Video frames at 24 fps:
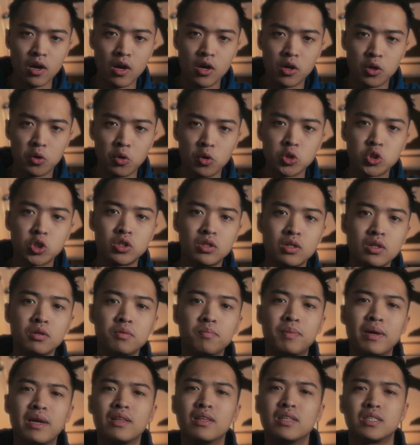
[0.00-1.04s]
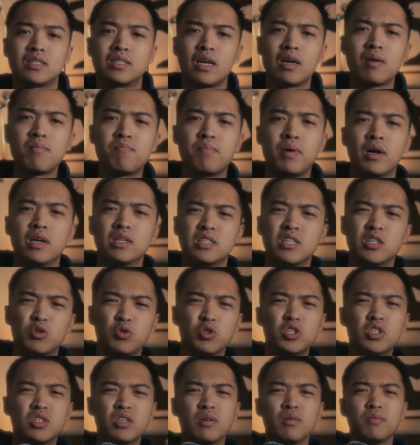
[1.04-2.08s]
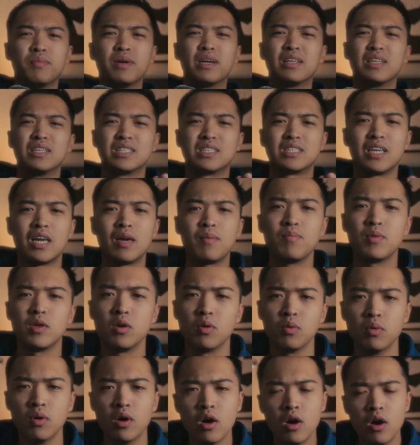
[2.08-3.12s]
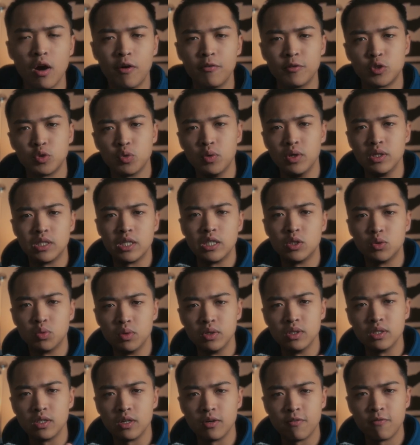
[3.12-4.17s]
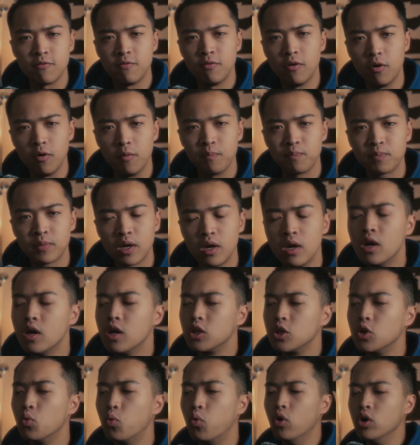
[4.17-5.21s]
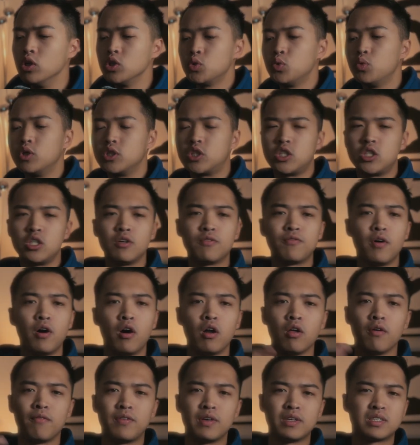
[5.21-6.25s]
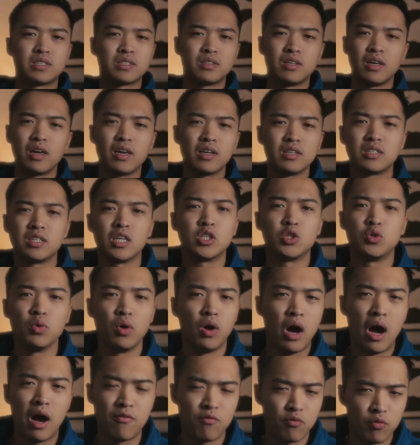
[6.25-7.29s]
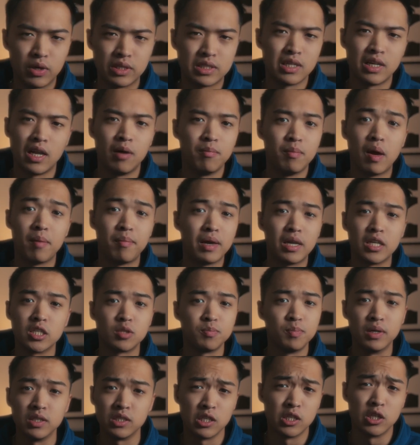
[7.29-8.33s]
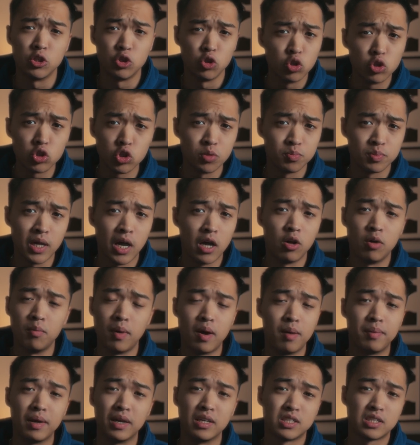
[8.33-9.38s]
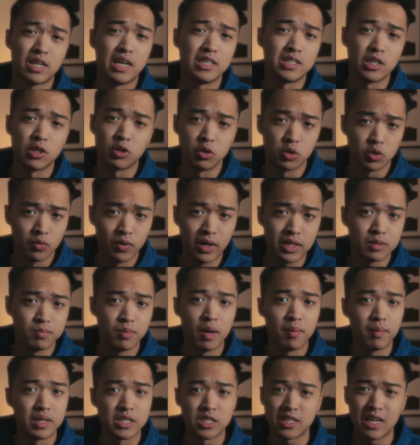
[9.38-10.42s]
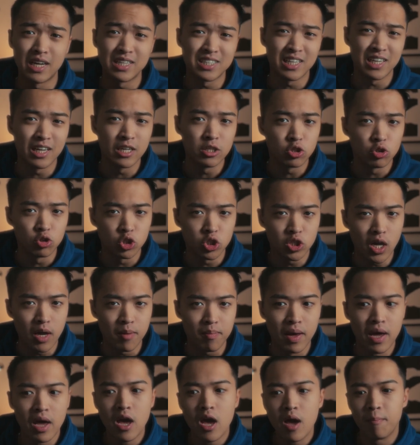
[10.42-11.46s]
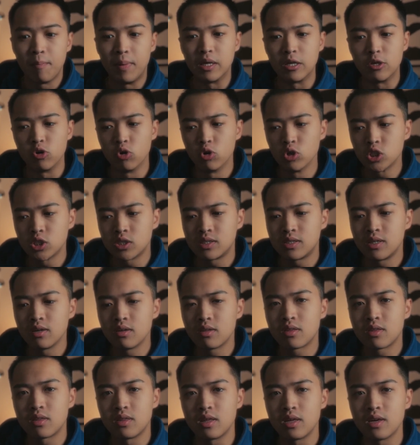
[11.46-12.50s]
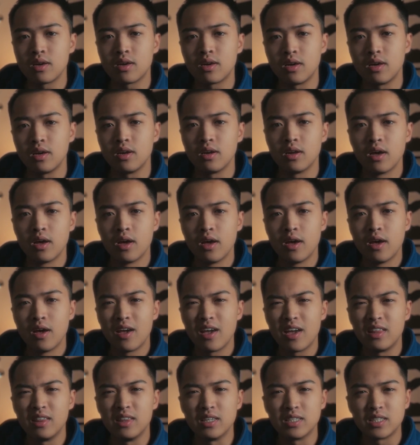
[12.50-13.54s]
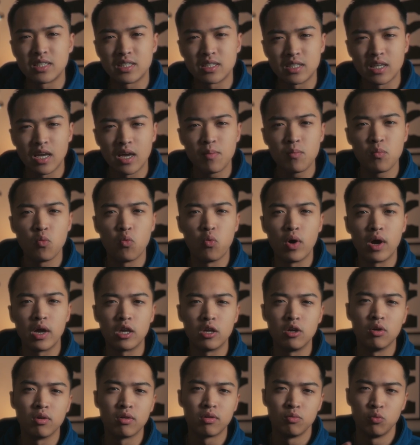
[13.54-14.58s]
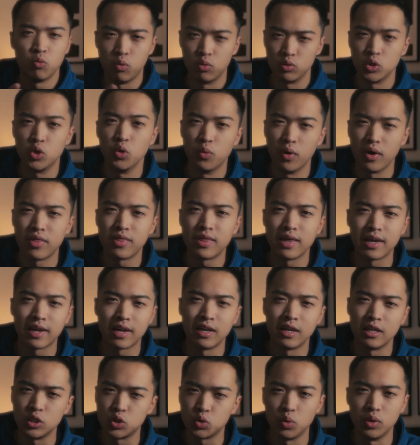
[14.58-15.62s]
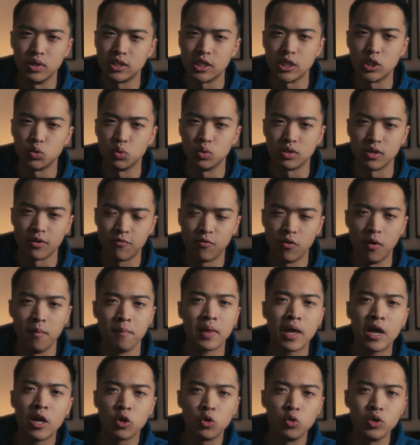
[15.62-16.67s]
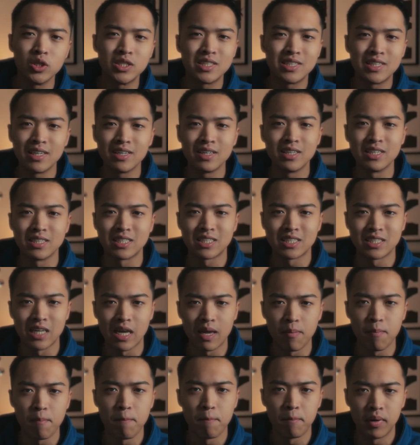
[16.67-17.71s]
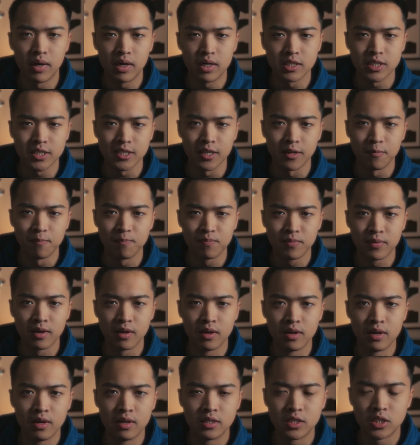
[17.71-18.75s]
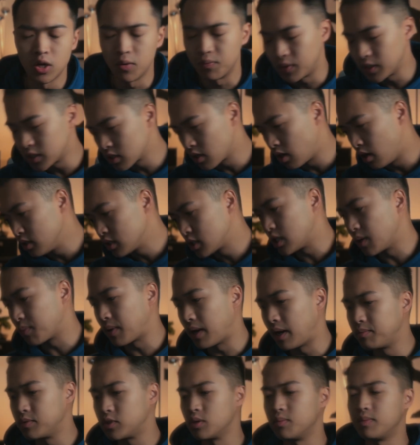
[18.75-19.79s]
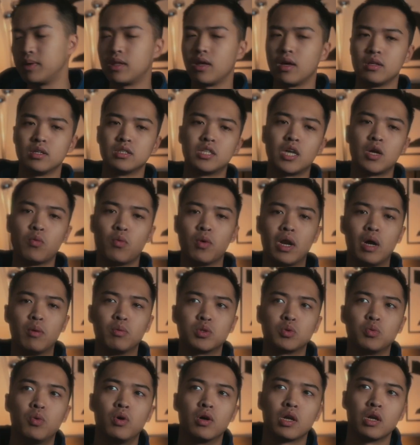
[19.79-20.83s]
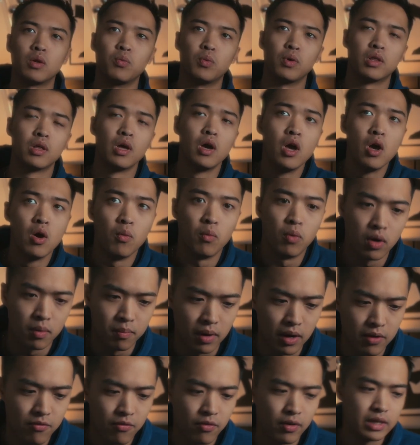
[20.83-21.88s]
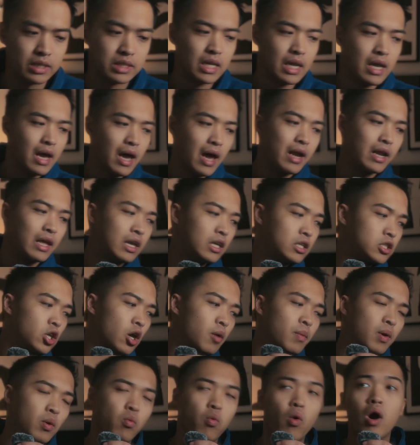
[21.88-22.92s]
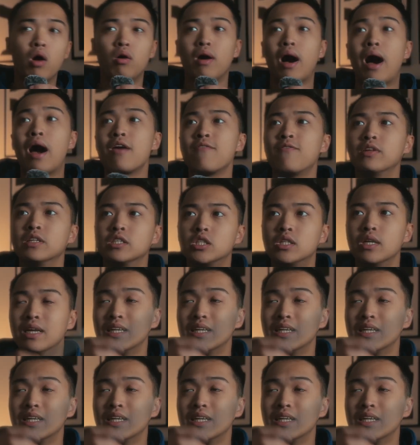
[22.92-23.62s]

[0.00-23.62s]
You're still being the same person. You're still being the same you of 2024. You want to achieve all of these things that you have written out. Maybe it's building a YouTube channel, maybe it's getting good grades, maybe it's getting into shape, but you're still thinking in the same way you were thinking in 2024. You're still the same person. So this concept came to me the other day when I was working with one of my friends, and he told me, well, Ivan,